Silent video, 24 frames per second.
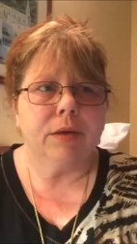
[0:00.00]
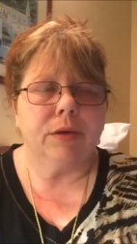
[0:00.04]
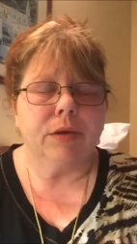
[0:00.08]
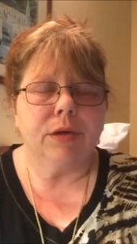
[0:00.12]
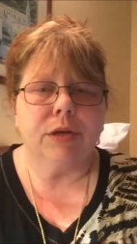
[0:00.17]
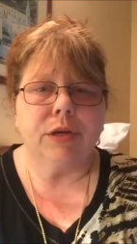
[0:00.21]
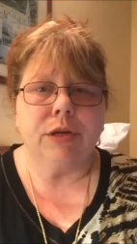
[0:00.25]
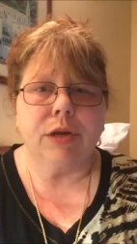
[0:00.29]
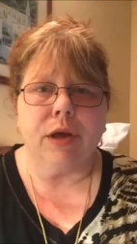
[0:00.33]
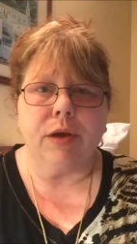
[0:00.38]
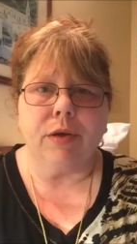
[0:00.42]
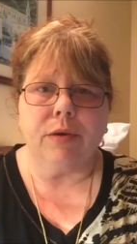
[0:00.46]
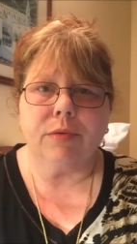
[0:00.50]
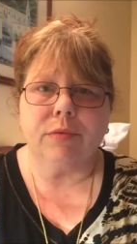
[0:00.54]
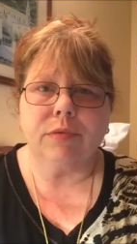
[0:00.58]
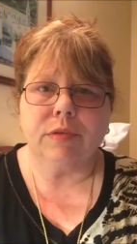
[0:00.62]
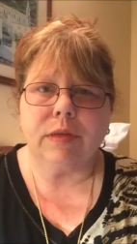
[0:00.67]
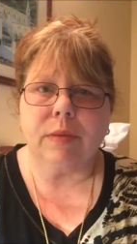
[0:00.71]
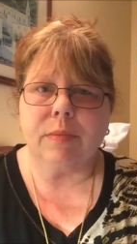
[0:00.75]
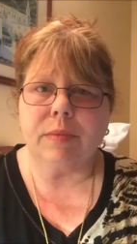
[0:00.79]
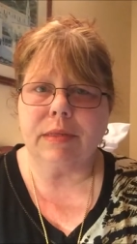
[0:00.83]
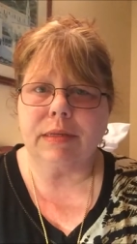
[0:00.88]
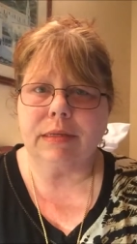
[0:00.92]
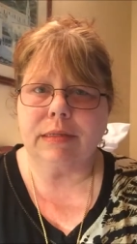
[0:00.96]
you know,
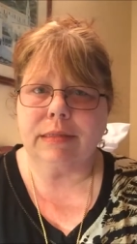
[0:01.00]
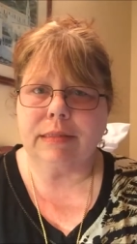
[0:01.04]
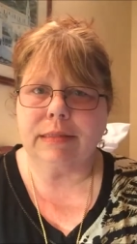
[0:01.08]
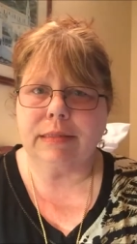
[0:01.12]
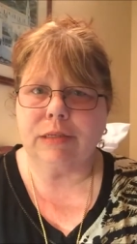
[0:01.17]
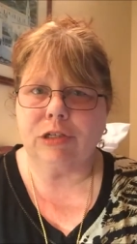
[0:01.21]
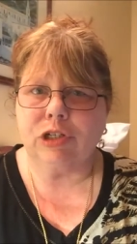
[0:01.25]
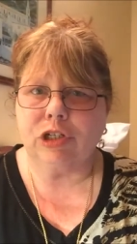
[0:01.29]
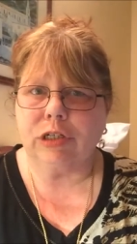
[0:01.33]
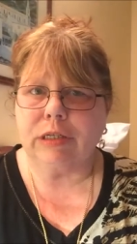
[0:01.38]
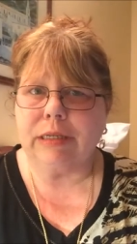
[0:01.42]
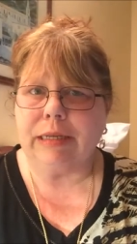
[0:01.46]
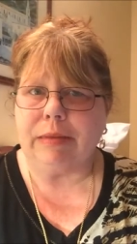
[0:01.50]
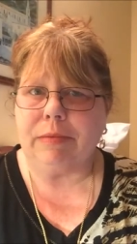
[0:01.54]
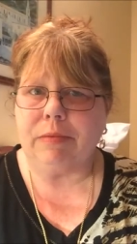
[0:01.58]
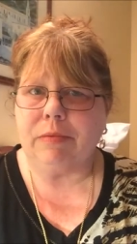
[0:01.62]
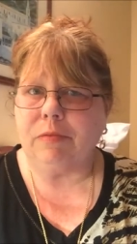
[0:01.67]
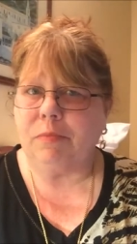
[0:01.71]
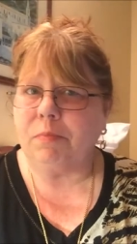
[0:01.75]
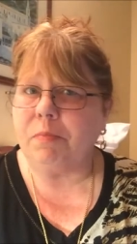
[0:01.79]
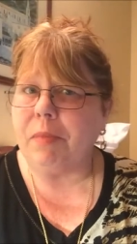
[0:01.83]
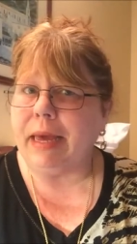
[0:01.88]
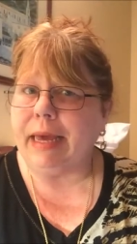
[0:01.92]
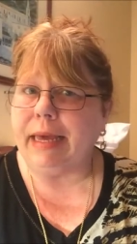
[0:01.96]
some of the decision he
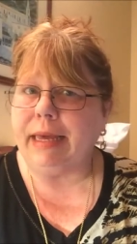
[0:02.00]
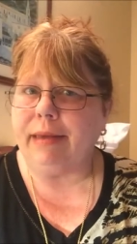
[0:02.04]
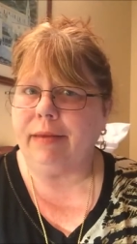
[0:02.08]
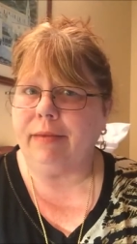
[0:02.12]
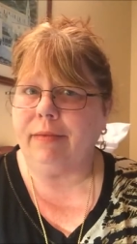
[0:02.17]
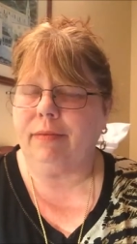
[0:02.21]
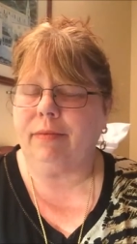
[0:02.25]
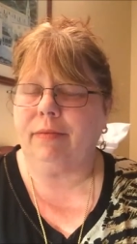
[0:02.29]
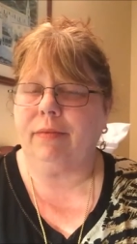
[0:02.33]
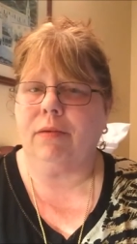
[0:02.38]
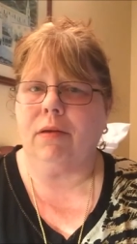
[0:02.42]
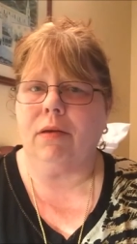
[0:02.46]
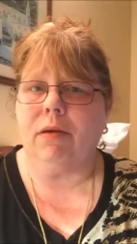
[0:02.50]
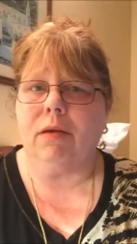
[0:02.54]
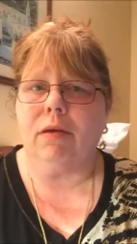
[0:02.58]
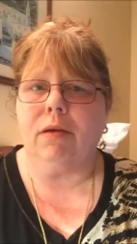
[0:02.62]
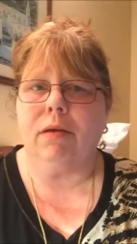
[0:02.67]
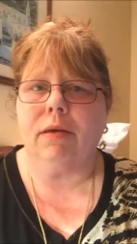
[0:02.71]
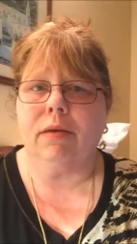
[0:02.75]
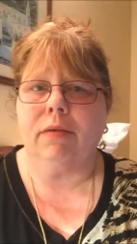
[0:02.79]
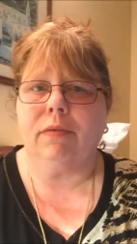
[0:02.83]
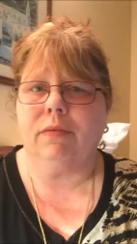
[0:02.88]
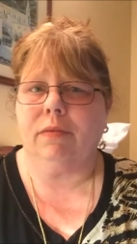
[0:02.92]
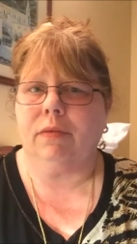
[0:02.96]
makes
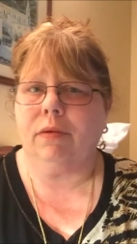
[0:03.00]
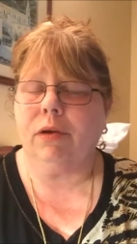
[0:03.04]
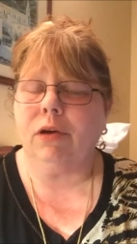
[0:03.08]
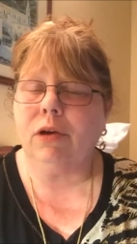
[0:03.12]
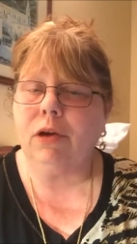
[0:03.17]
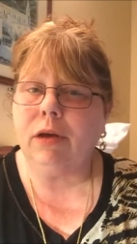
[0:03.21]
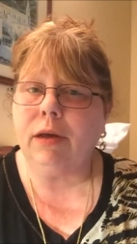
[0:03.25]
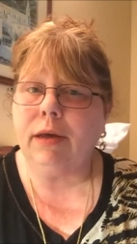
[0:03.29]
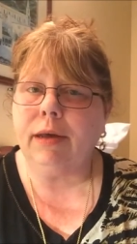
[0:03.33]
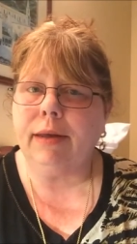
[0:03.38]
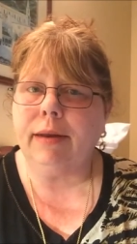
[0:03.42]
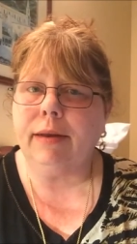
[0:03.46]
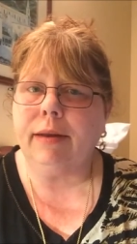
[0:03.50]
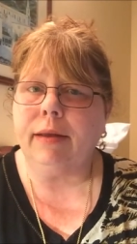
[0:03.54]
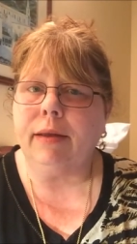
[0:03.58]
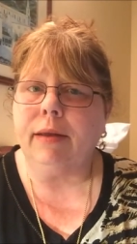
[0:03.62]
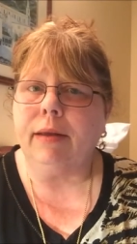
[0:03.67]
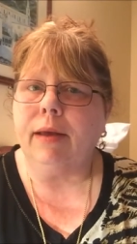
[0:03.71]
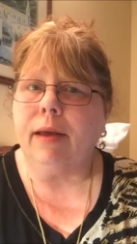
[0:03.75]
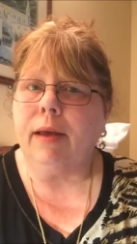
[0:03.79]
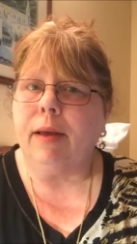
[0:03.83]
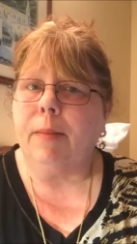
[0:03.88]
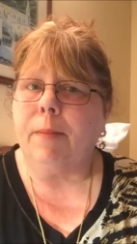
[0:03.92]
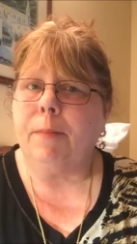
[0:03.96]
isn't good,
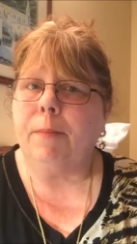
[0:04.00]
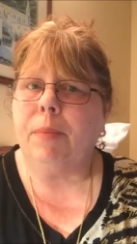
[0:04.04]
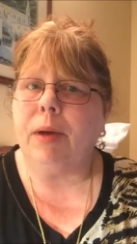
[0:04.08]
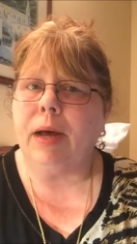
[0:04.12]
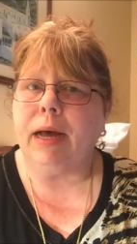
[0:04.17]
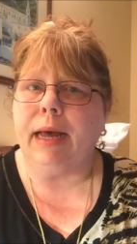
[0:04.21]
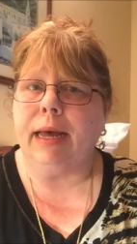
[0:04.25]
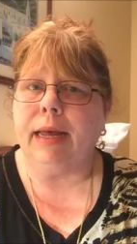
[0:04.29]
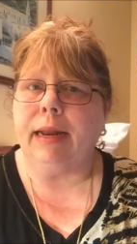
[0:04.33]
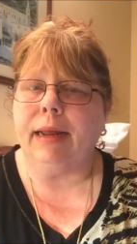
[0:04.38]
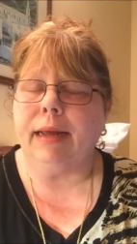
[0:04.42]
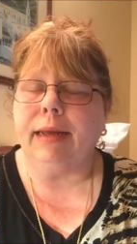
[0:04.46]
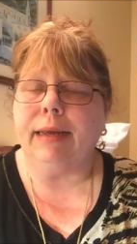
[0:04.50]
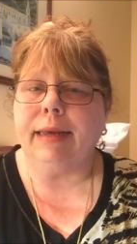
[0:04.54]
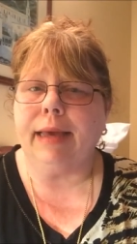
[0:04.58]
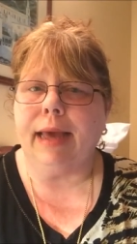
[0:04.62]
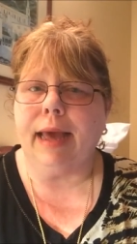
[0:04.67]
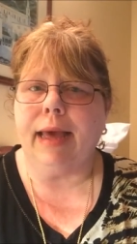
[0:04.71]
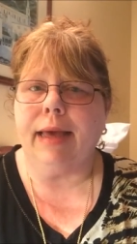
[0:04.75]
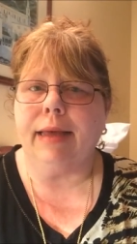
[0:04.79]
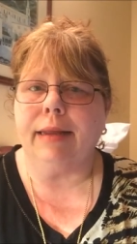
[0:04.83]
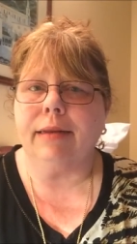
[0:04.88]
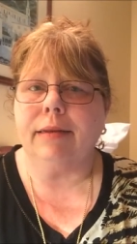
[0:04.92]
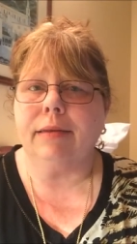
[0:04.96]
but
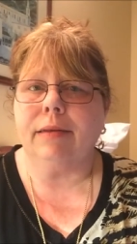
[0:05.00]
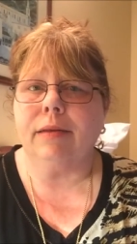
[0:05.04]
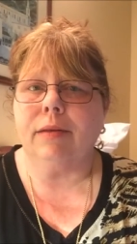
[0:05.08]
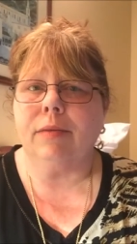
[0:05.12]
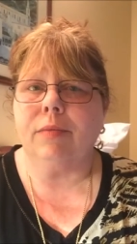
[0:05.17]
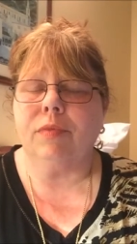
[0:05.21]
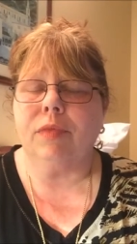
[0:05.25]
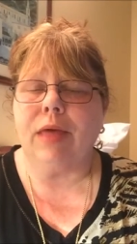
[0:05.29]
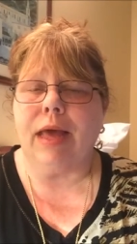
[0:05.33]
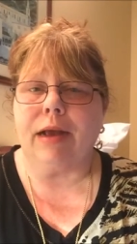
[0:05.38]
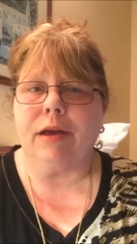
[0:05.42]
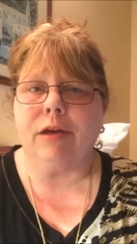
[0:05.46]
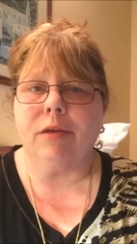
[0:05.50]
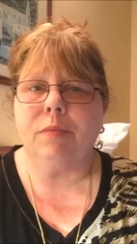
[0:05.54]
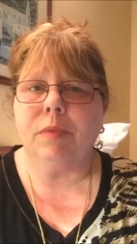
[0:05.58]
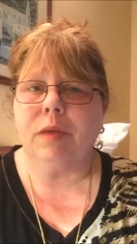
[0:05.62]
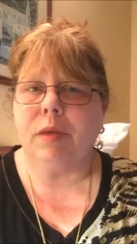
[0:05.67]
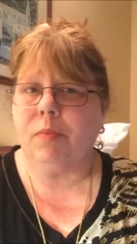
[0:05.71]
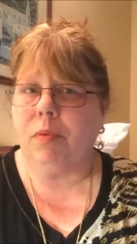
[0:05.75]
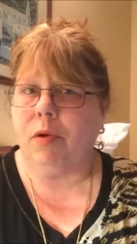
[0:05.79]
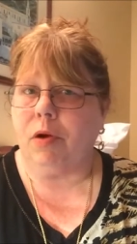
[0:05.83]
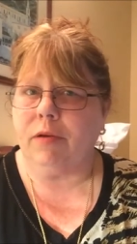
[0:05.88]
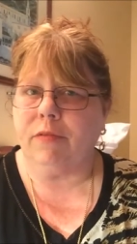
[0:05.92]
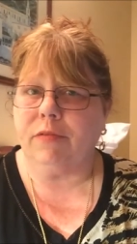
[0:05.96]
again, that could
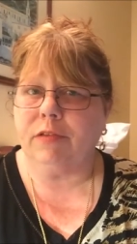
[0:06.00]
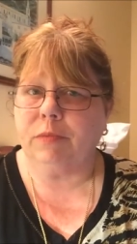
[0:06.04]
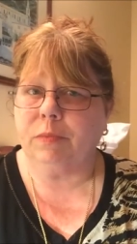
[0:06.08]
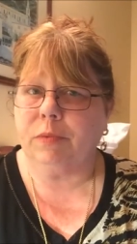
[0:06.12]
be part of